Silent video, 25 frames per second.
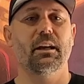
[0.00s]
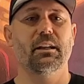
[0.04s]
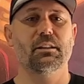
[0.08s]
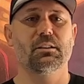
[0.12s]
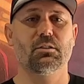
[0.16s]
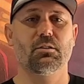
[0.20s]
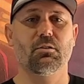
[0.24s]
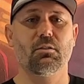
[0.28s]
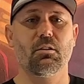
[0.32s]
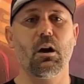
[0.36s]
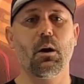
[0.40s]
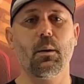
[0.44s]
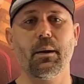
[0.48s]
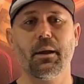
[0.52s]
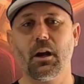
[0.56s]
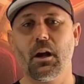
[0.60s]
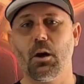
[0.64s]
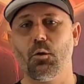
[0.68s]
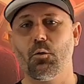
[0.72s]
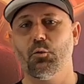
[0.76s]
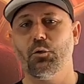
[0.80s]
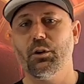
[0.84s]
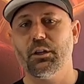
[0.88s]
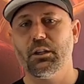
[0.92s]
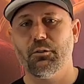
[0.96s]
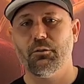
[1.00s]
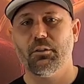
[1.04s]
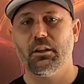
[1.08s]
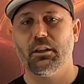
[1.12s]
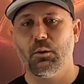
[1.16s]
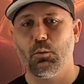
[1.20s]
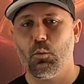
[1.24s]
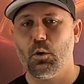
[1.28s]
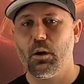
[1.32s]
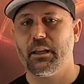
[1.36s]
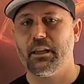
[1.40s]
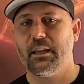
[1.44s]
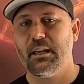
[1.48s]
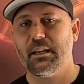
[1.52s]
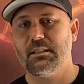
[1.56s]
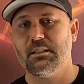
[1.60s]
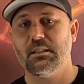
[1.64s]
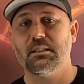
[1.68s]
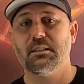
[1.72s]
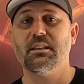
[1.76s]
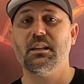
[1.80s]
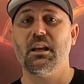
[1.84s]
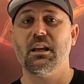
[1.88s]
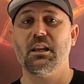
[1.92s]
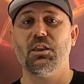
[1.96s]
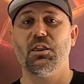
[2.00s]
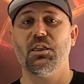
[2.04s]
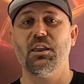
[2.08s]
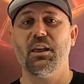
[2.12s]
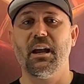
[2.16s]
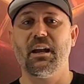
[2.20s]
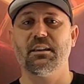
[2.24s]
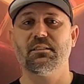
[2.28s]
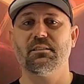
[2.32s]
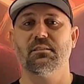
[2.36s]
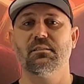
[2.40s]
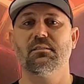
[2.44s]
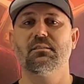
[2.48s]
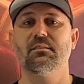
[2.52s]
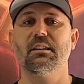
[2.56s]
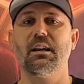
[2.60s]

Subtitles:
It's growing. I really, really want to get to 10,000